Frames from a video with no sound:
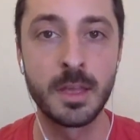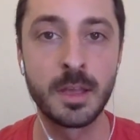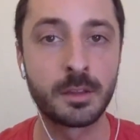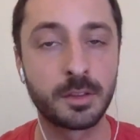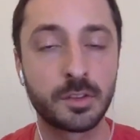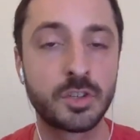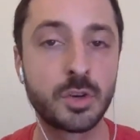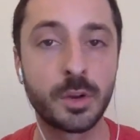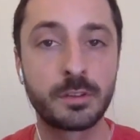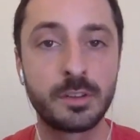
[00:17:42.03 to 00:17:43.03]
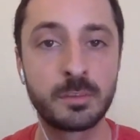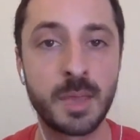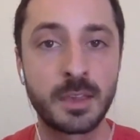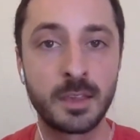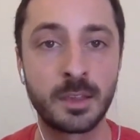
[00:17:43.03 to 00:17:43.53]
Because it's a choice she's
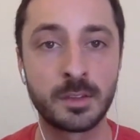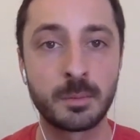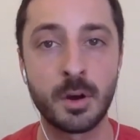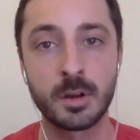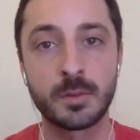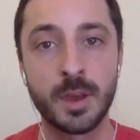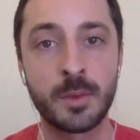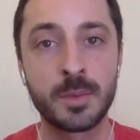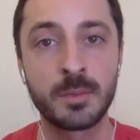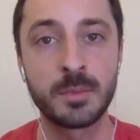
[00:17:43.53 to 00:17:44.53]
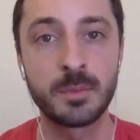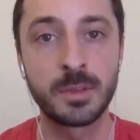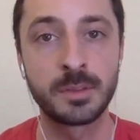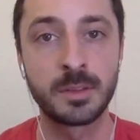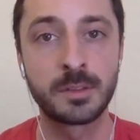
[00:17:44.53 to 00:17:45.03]
making. Is it part of her Airbnb
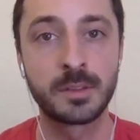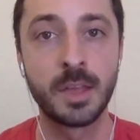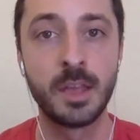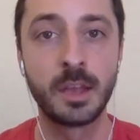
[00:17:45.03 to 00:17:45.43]
business?